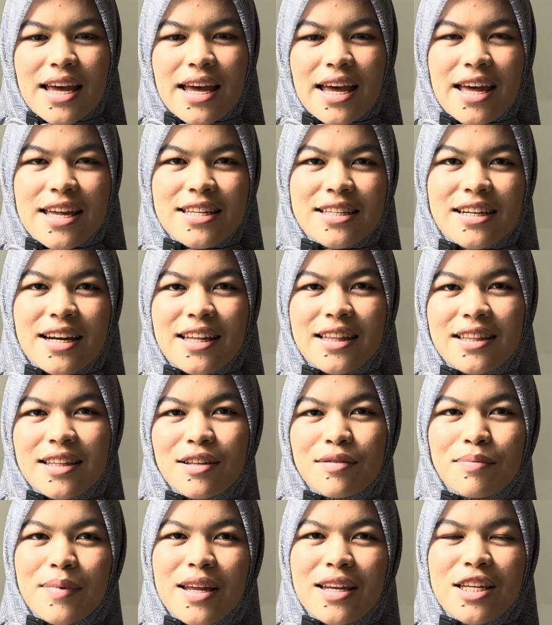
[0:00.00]
has
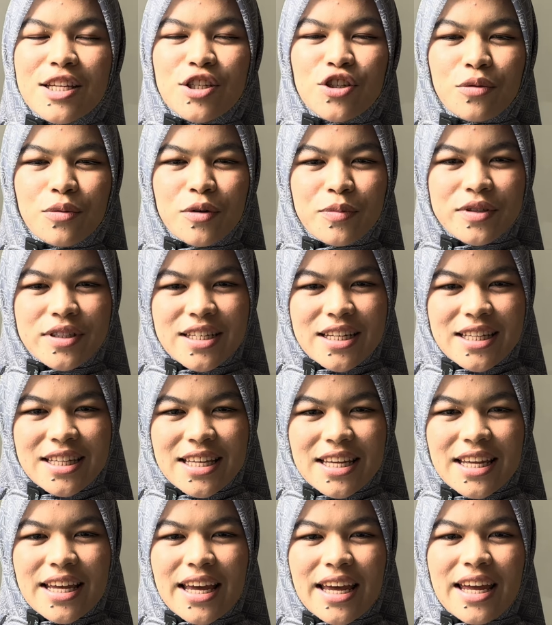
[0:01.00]
created many job
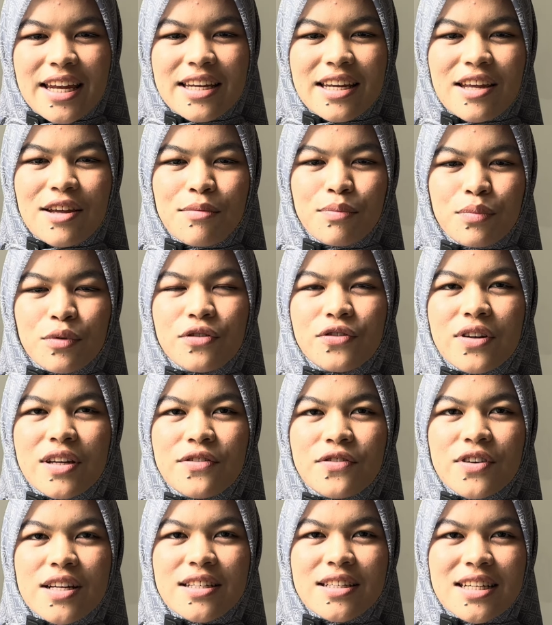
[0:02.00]
opportunities and improved
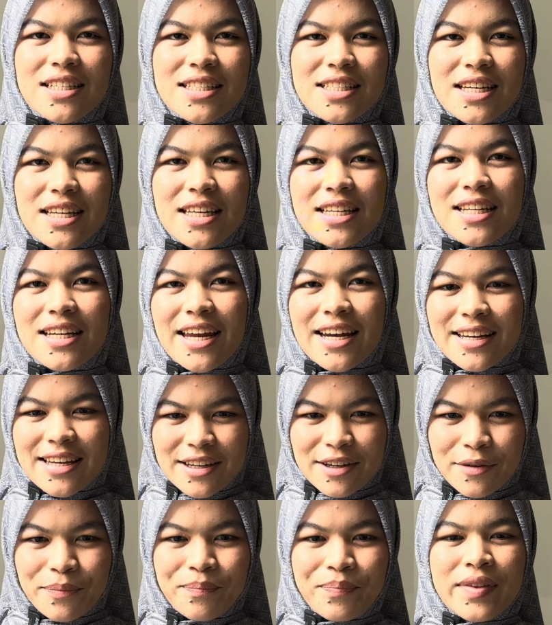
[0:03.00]
infrastructure in the
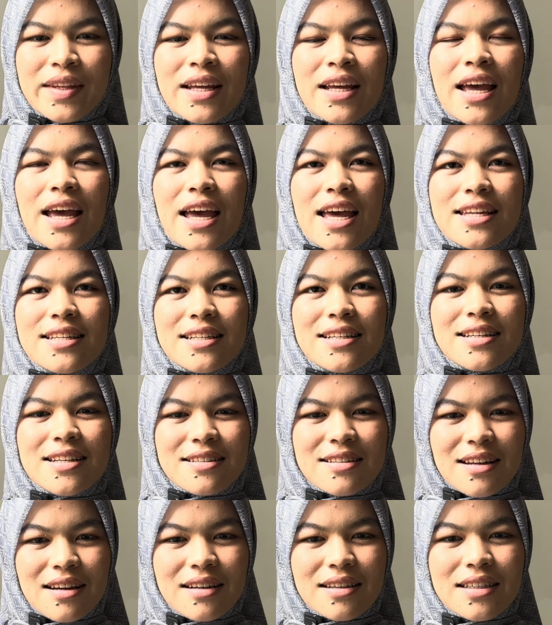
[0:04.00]
area. As a
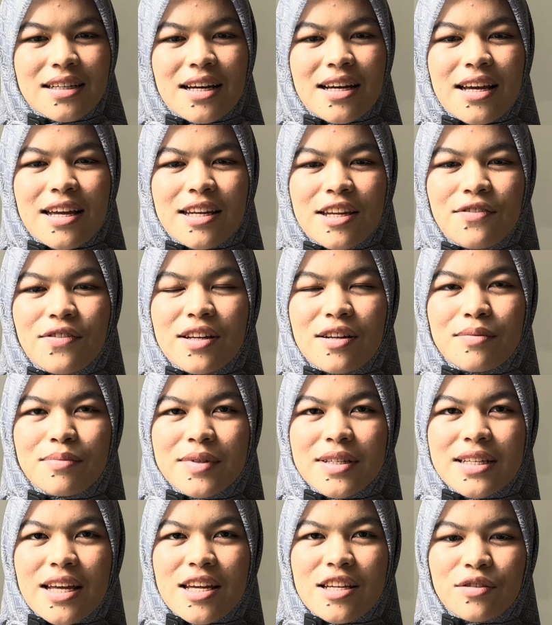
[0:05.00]
result,
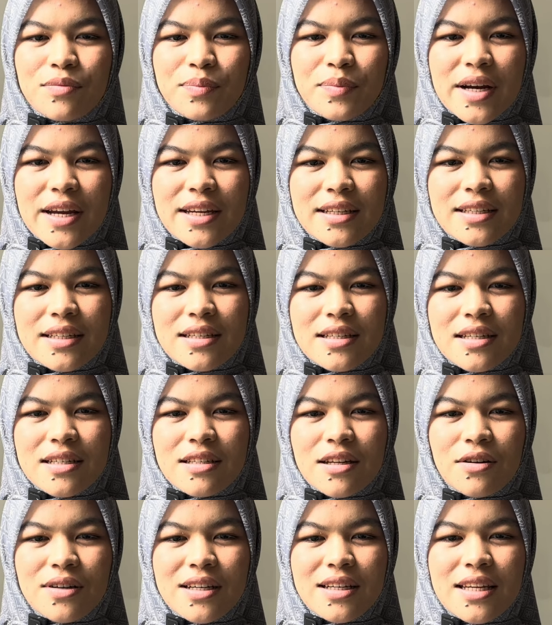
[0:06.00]
development has spread the
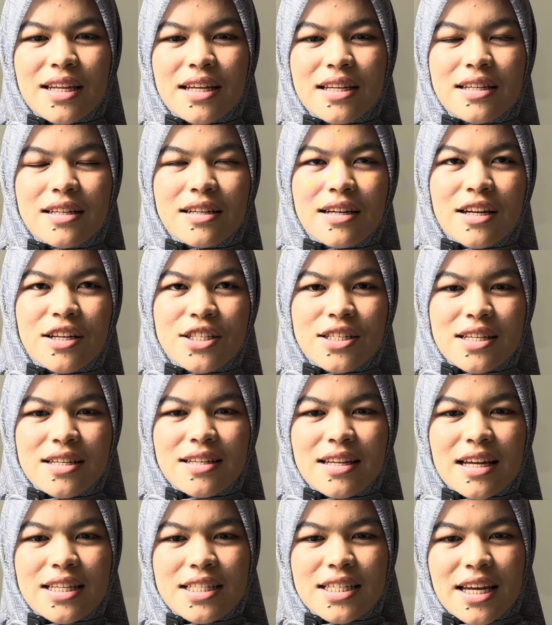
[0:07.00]
surrounding
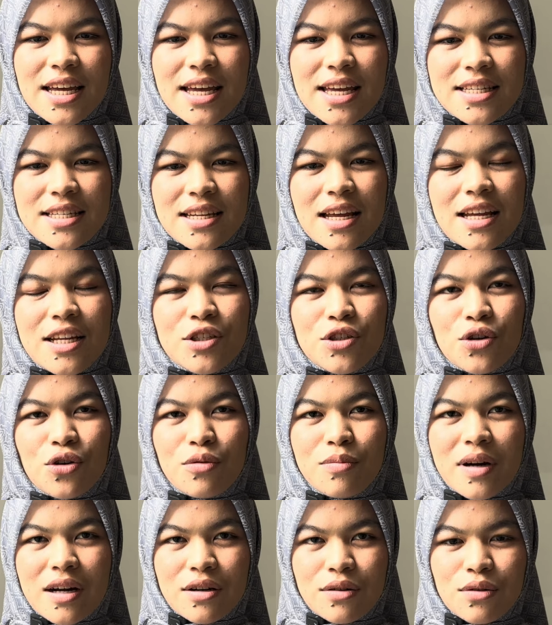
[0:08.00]
regions such as
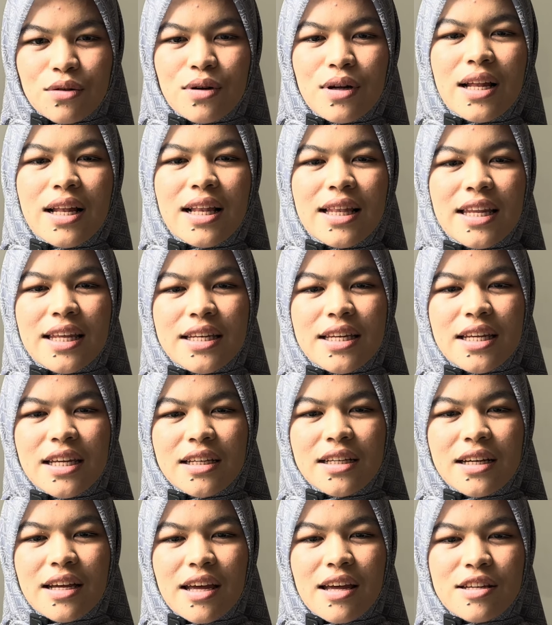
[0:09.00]
Johor Bahru,
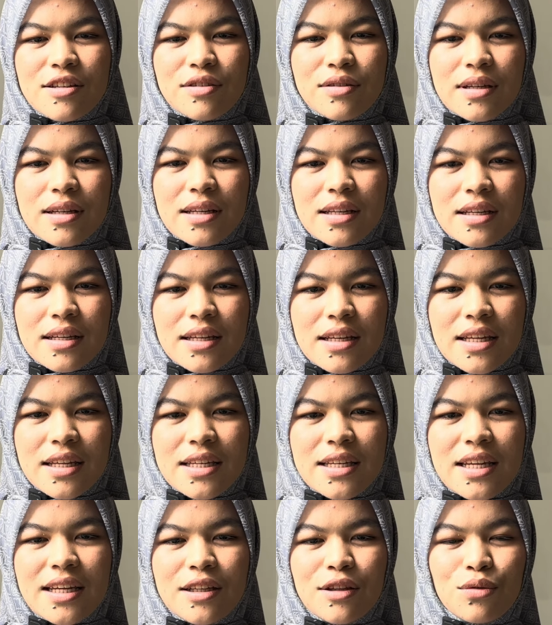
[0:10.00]
leading
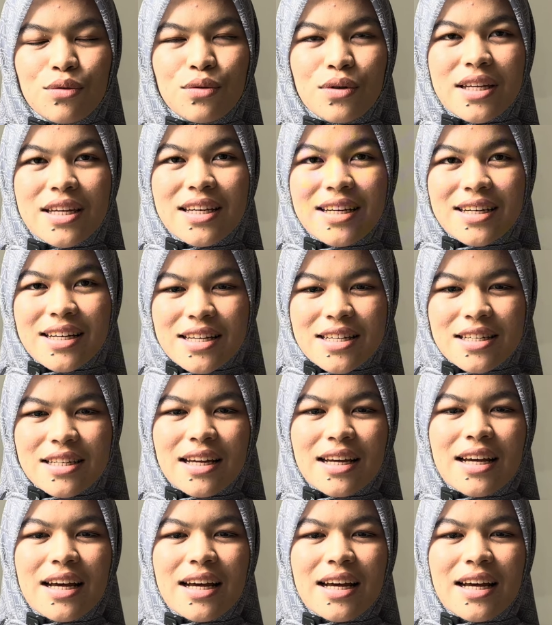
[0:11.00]
to increased